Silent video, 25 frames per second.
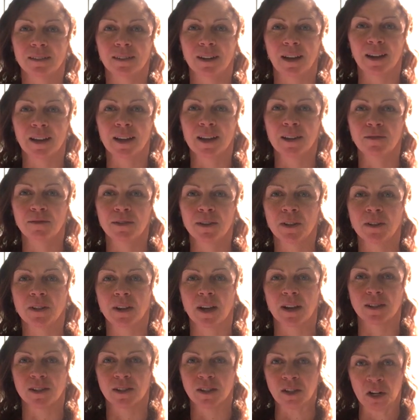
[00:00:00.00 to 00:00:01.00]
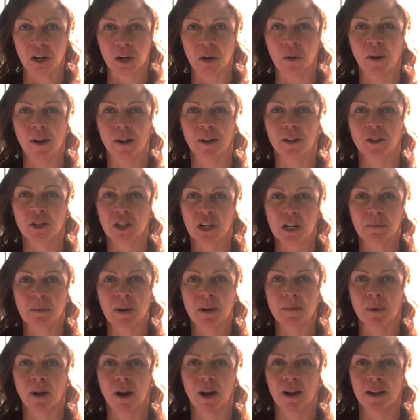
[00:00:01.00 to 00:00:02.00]
I can feel yes and no energy in
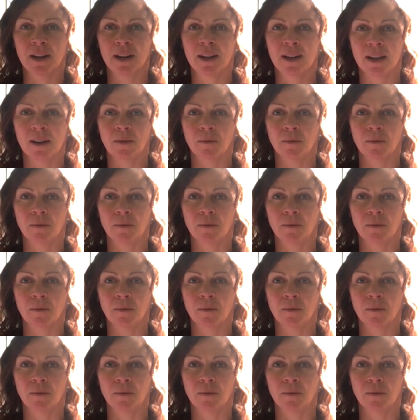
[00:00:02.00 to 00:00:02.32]
my body.